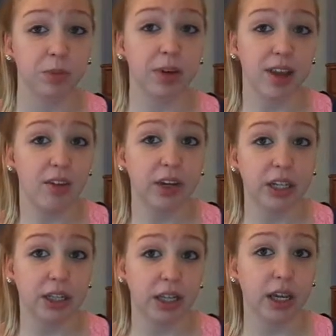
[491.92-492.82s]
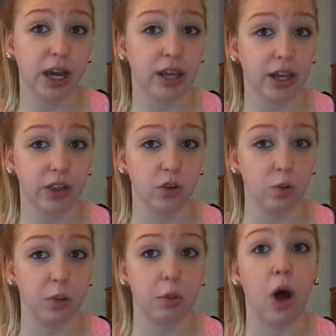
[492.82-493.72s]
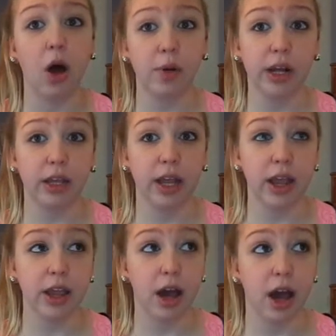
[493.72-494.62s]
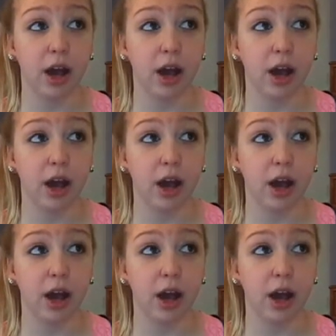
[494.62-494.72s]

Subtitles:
But definitely I like those people. Oh, and I like